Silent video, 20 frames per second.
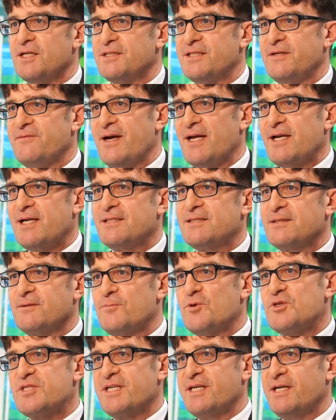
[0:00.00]
The
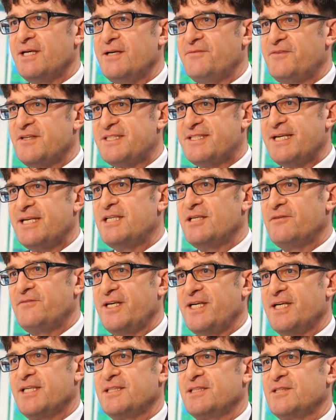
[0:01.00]
world needs to
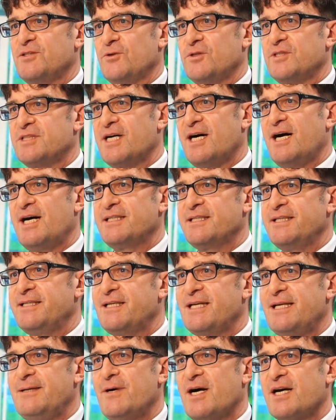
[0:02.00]
become more
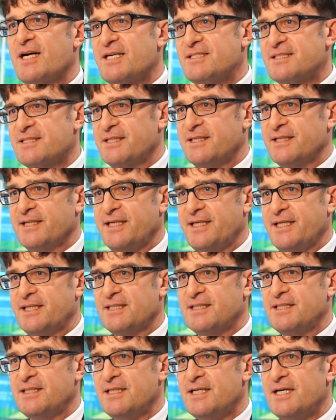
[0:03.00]
efficient. And
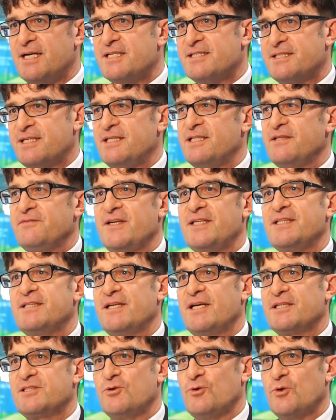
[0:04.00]
in air handling
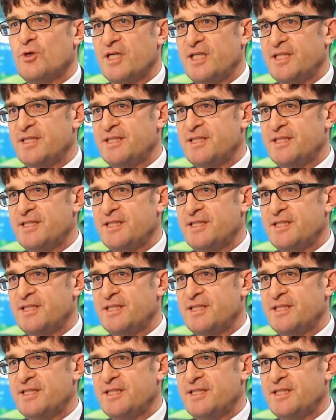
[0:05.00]
units, the